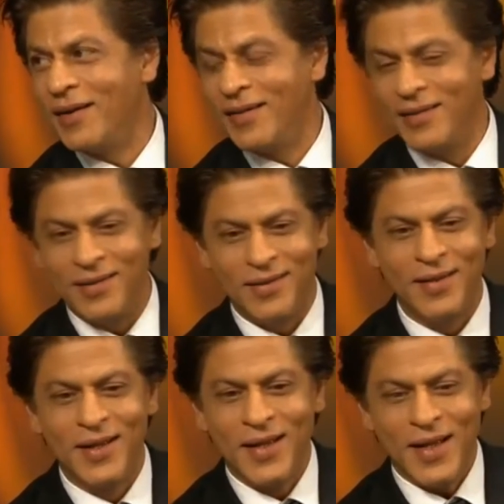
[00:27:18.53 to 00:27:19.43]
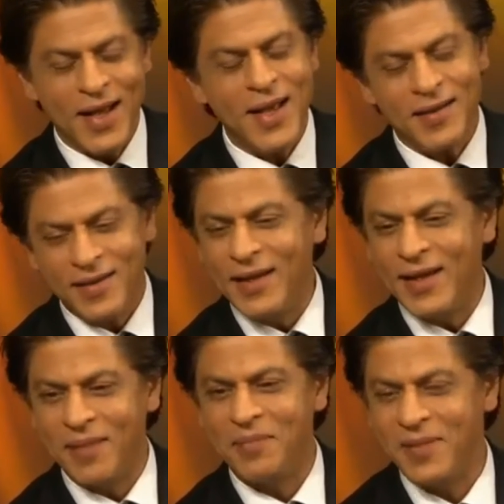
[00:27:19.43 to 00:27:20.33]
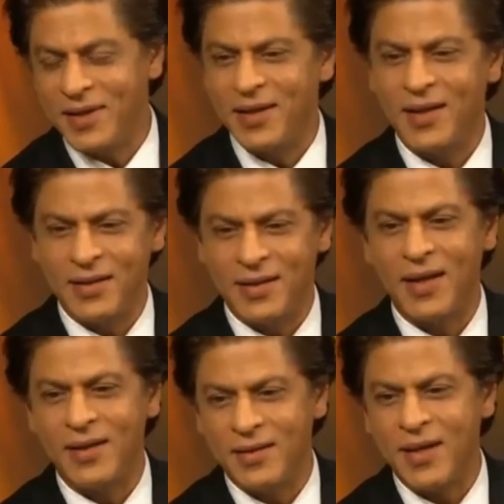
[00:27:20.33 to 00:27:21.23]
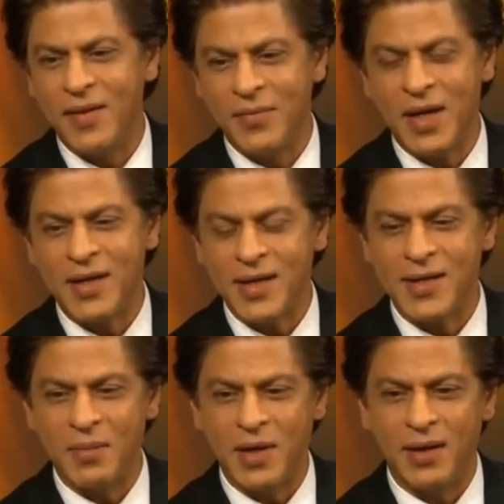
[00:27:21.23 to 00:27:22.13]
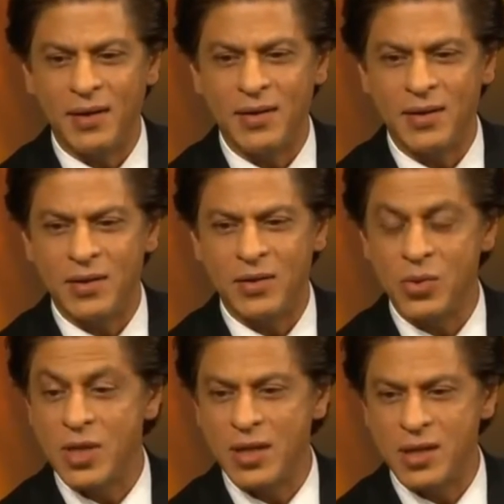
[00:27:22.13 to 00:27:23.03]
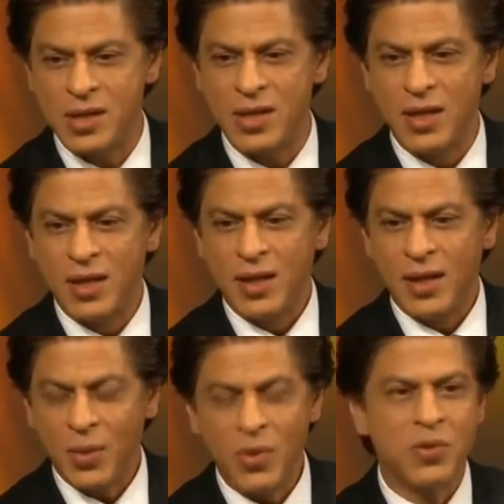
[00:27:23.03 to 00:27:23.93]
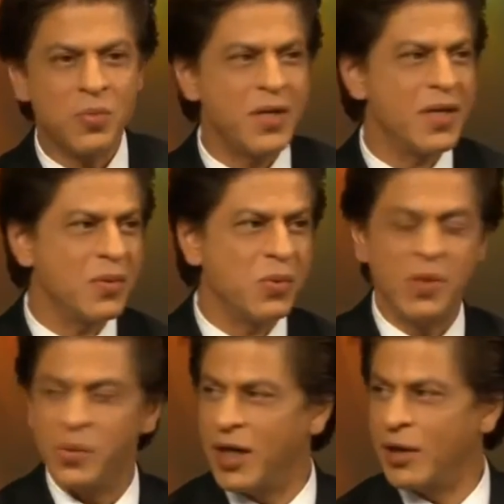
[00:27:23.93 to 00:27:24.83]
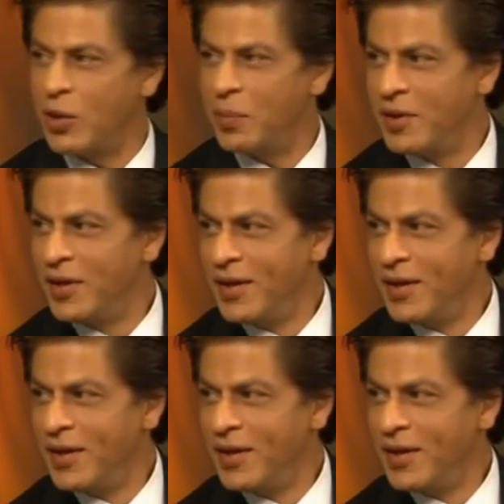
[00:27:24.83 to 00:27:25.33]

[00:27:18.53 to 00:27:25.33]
And I really am. I tell my two sons, I want to be a woman when I grow up.